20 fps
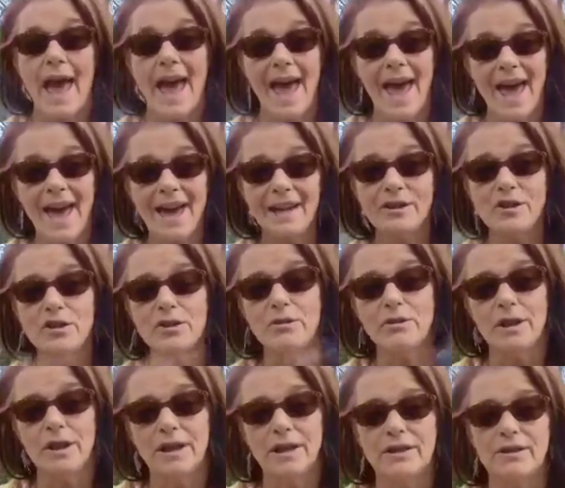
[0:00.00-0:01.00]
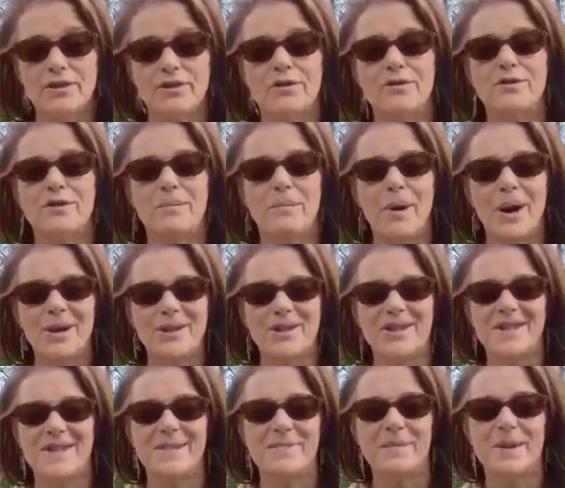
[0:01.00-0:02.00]
and tune in to the
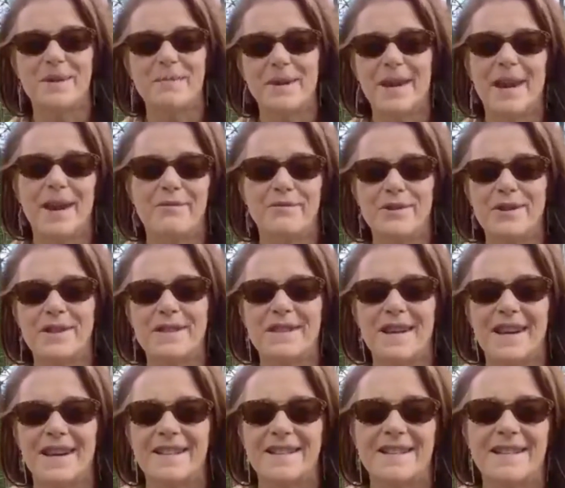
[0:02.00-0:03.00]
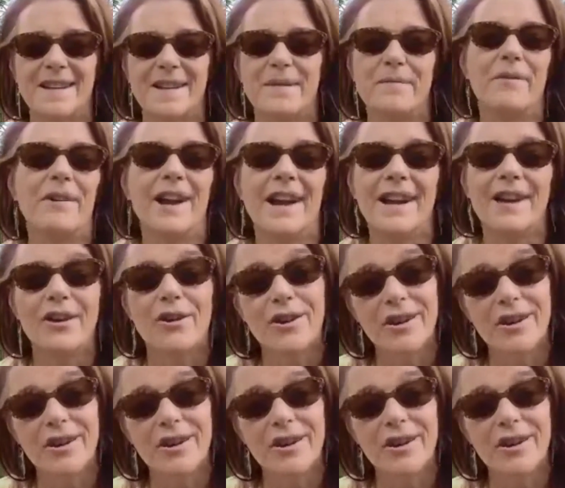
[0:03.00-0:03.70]
marches in Birmingham for the Science Day, right?